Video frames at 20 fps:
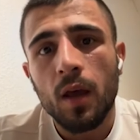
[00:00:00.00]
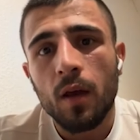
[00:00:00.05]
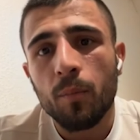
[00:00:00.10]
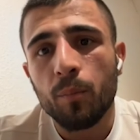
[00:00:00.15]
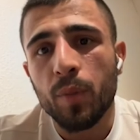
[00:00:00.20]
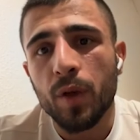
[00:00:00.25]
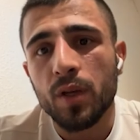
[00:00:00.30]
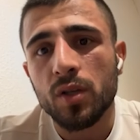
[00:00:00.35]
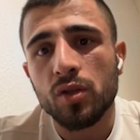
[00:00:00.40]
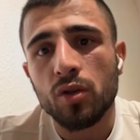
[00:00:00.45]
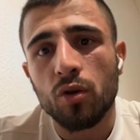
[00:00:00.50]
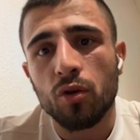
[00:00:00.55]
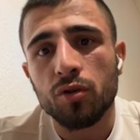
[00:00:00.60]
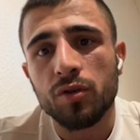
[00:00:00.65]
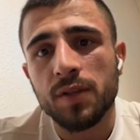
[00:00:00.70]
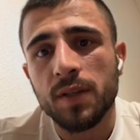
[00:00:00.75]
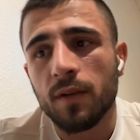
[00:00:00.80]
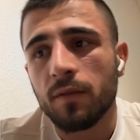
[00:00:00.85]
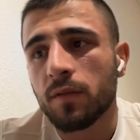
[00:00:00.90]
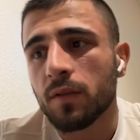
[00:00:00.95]
best coach,
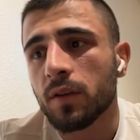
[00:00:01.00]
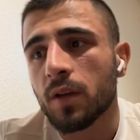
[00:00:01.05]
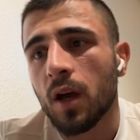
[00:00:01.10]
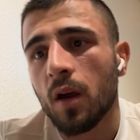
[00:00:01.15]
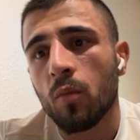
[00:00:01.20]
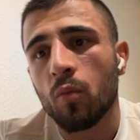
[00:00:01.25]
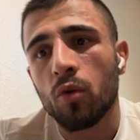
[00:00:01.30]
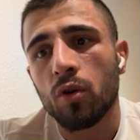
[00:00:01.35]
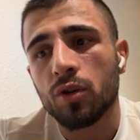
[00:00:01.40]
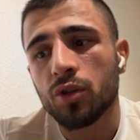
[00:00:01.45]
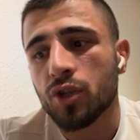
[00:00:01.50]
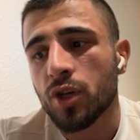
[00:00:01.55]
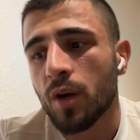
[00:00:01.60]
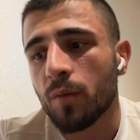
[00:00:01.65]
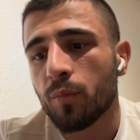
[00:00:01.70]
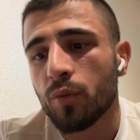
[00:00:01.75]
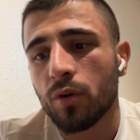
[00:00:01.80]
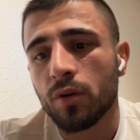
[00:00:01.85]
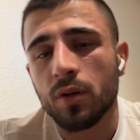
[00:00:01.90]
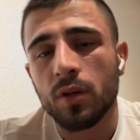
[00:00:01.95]
7-time world
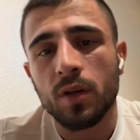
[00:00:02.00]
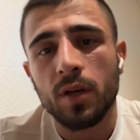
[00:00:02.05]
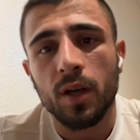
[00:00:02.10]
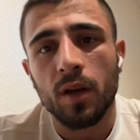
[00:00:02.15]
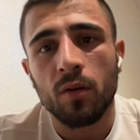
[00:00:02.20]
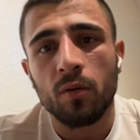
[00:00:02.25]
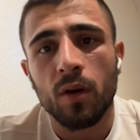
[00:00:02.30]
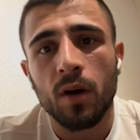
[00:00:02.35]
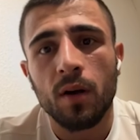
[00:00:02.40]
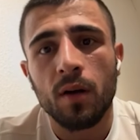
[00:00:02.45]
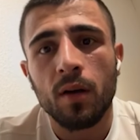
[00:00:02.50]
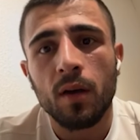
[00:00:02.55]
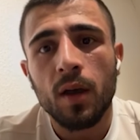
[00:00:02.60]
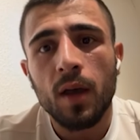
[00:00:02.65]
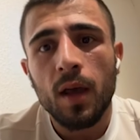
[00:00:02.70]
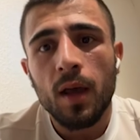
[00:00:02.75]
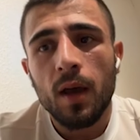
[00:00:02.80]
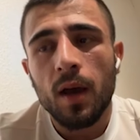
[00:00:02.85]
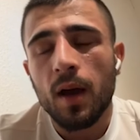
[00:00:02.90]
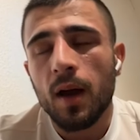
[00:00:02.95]
champion in K1,
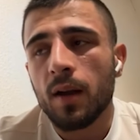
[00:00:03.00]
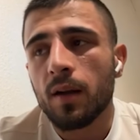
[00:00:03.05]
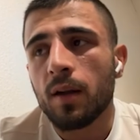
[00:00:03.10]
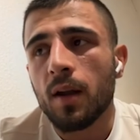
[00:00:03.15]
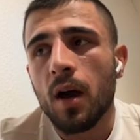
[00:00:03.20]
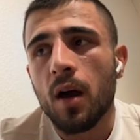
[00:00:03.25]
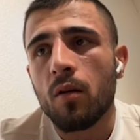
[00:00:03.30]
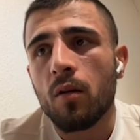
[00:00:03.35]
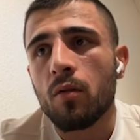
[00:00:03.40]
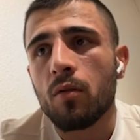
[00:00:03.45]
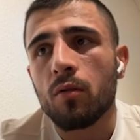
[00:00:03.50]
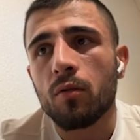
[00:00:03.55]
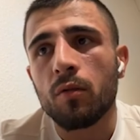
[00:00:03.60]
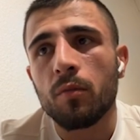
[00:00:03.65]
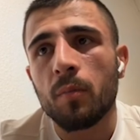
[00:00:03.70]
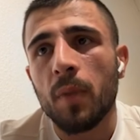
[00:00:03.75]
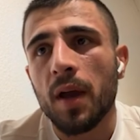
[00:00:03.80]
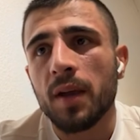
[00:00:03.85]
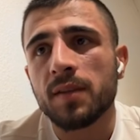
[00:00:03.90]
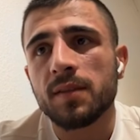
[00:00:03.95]
and now
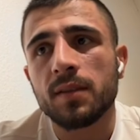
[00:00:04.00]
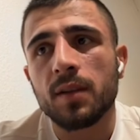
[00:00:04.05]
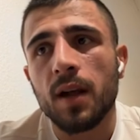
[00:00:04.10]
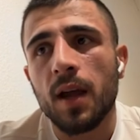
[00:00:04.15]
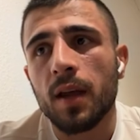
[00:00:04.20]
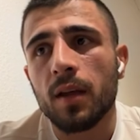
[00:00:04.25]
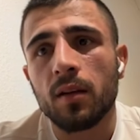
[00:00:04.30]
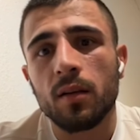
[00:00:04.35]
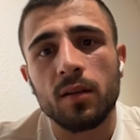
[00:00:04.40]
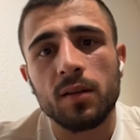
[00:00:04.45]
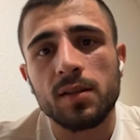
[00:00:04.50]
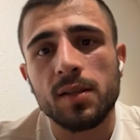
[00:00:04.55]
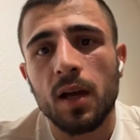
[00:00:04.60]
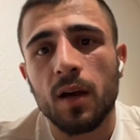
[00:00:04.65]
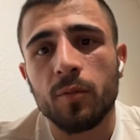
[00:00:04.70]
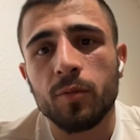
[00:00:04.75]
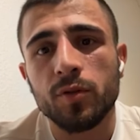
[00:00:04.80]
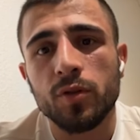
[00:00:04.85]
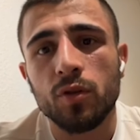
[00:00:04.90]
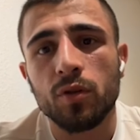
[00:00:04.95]
my striking is
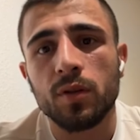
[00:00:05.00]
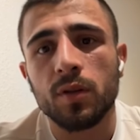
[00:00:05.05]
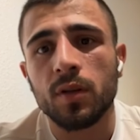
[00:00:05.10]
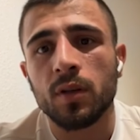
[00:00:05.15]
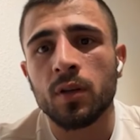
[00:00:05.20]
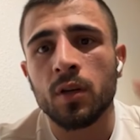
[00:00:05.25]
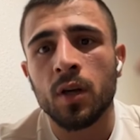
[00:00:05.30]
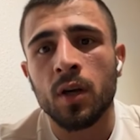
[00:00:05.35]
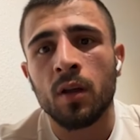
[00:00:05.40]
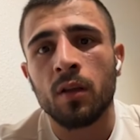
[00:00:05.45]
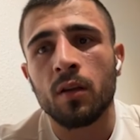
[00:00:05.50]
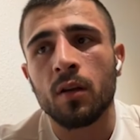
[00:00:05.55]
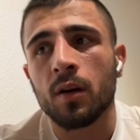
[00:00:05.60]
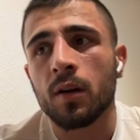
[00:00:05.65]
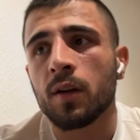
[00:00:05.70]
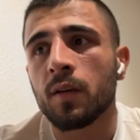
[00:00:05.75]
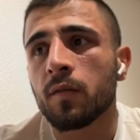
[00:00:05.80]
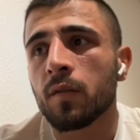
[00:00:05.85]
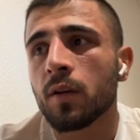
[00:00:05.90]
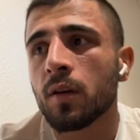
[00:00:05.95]
absolutely another
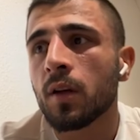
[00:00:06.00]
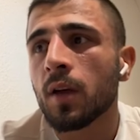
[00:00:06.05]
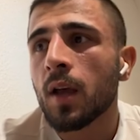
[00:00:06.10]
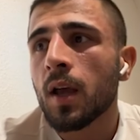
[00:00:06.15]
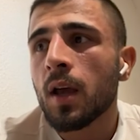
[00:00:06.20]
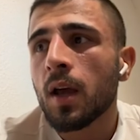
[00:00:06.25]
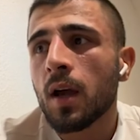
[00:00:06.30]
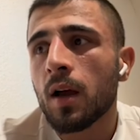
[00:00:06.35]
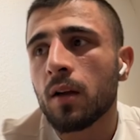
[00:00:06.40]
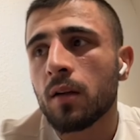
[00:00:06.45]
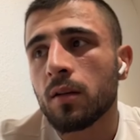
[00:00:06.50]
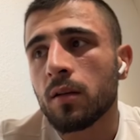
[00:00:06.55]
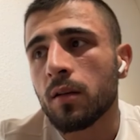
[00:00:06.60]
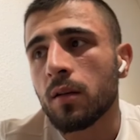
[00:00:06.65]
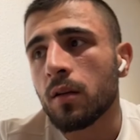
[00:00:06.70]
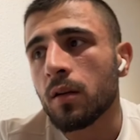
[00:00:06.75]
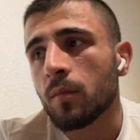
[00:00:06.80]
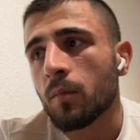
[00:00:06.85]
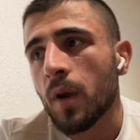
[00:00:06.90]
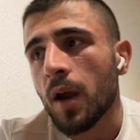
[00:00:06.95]
level. And
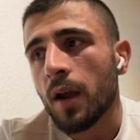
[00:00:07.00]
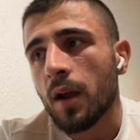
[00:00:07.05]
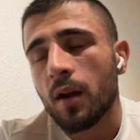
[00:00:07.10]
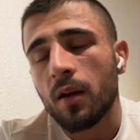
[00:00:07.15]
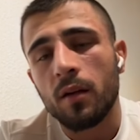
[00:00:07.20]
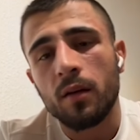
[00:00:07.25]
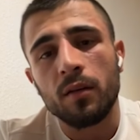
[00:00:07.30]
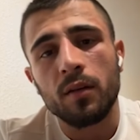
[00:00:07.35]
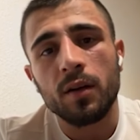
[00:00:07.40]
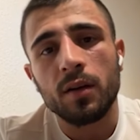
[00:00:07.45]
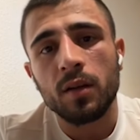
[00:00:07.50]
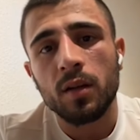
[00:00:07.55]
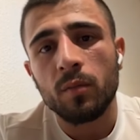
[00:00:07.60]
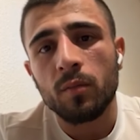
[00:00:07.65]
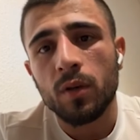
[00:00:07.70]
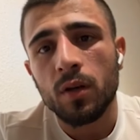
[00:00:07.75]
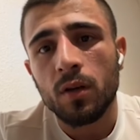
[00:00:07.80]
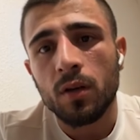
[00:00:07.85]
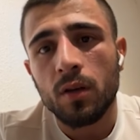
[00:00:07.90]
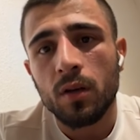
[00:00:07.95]
my another
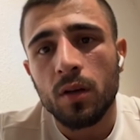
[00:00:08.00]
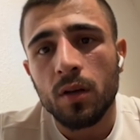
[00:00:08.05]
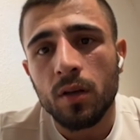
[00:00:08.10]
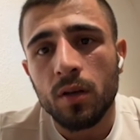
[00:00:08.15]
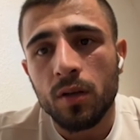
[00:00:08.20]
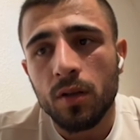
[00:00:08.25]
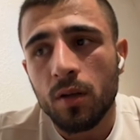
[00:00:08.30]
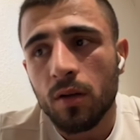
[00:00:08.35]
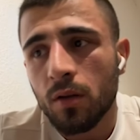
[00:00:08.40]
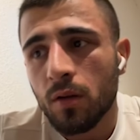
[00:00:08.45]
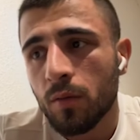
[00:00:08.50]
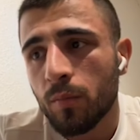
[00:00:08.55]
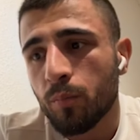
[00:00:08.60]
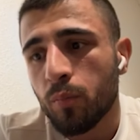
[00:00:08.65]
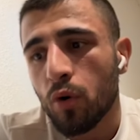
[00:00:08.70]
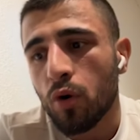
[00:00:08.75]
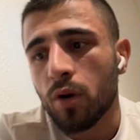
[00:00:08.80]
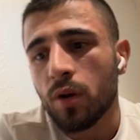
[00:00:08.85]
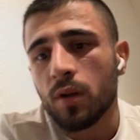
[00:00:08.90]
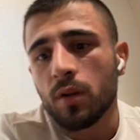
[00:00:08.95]
team in
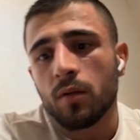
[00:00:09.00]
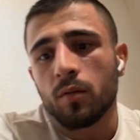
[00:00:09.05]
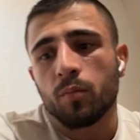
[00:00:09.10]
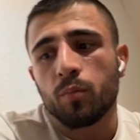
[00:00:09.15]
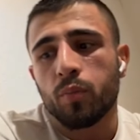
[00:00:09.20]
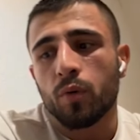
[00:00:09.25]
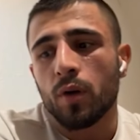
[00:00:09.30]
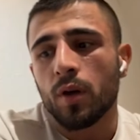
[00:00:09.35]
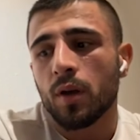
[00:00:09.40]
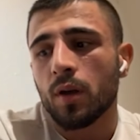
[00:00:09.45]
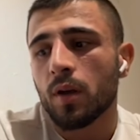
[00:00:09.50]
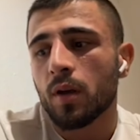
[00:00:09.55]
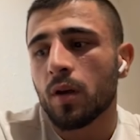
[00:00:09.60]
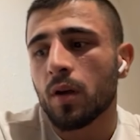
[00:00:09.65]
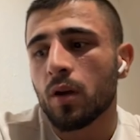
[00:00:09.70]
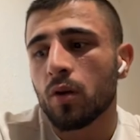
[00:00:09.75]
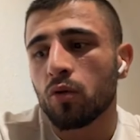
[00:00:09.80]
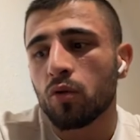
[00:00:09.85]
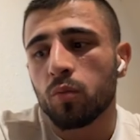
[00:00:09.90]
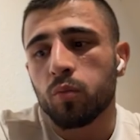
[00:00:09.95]
Poland,
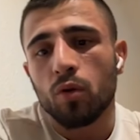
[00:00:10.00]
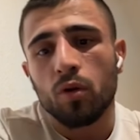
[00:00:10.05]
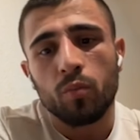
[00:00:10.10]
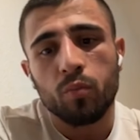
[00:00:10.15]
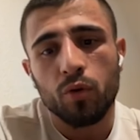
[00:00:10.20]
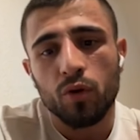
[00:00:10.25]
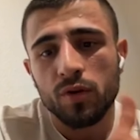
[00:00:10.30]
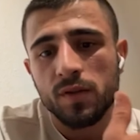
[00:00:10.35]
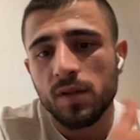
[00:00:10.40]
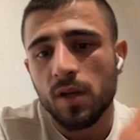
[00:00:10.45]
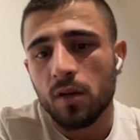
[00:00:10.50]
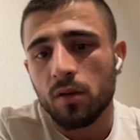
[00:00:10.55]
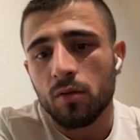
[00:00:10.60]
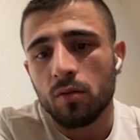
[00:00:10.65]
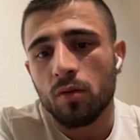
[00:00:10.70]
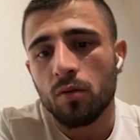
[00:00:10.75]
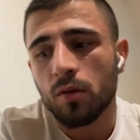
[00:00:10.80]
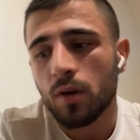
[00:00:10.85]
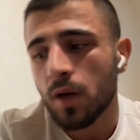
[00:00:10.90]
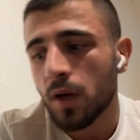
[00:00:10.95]
Lubon Poznan, you
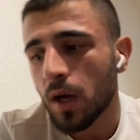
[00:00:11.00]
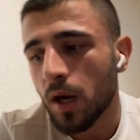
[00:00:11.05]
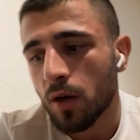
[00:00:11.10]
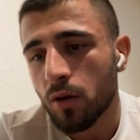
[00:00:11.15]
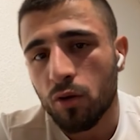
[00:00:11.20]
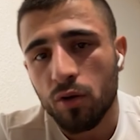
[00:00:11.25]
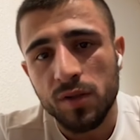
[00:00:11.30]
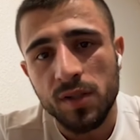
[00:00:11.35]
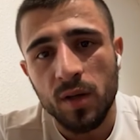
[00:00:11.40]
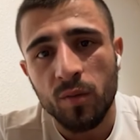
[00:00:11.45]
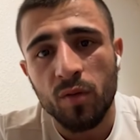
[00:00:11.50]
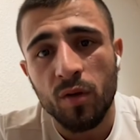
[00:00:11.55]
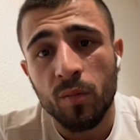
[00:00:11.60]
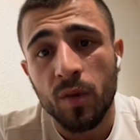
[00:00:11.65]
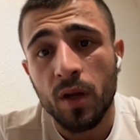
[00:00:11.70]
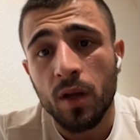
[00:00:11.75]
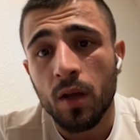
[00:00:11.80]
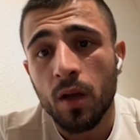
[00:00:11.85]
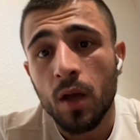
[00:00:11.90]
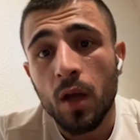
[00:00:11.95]
know, Anko's
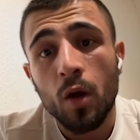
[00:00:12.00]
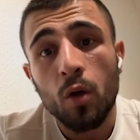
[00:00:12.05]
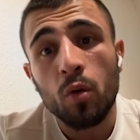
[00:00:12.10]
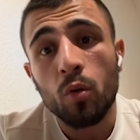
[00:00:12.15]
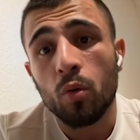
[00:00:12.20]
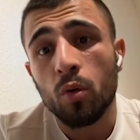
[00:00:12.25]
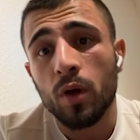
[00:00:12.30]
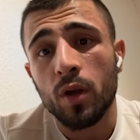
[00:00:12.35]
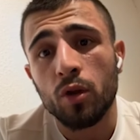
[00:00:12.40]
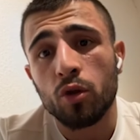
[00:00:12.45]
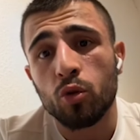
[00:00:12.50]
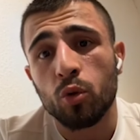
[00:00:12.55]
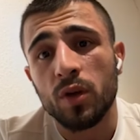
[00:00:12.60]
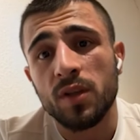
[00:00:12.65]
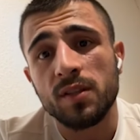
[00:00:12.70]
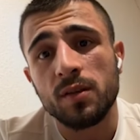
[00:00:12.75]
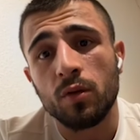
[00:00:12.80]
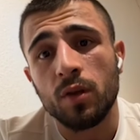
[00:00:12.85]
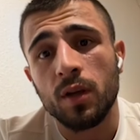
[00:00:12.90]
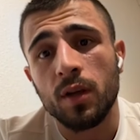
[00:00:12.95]
MMA. It was